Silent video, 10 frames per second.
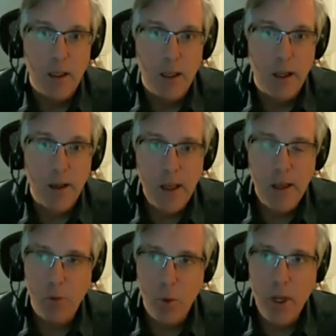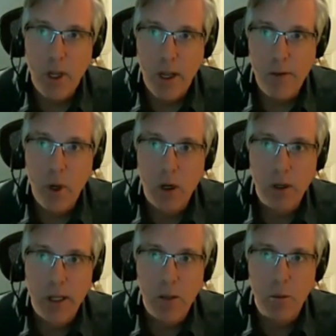And I think if we
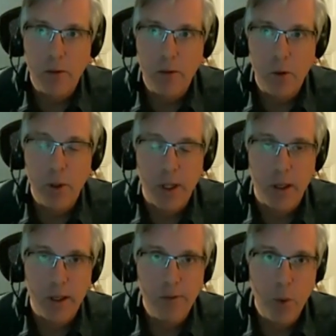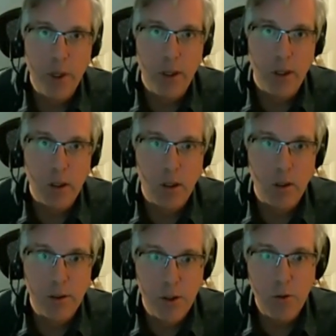are capable of doing that, if we
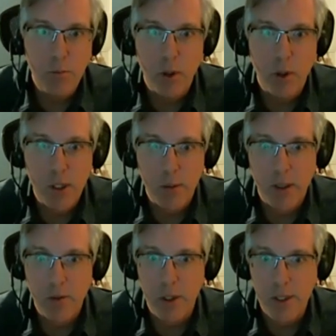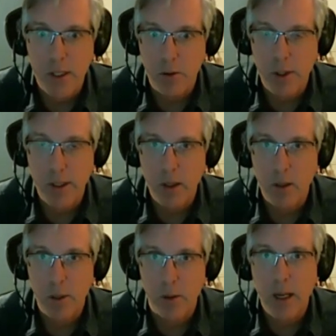do put some efforts into thinking
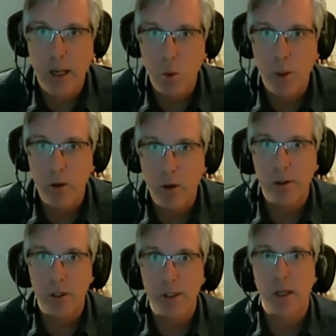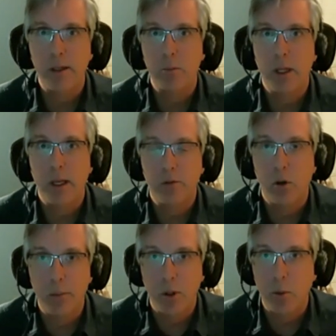about how we could design a
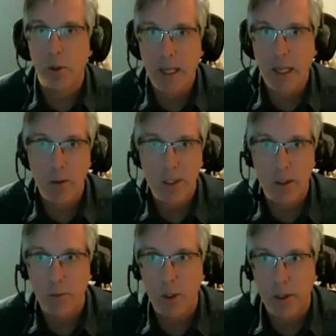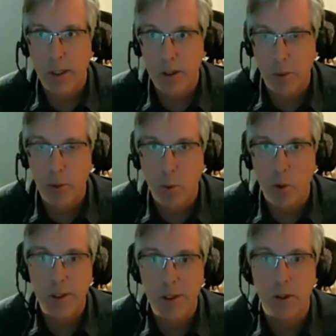platform that would allow us to communicate the way we
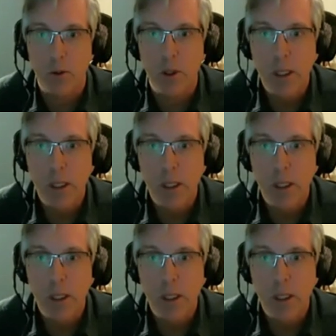want to,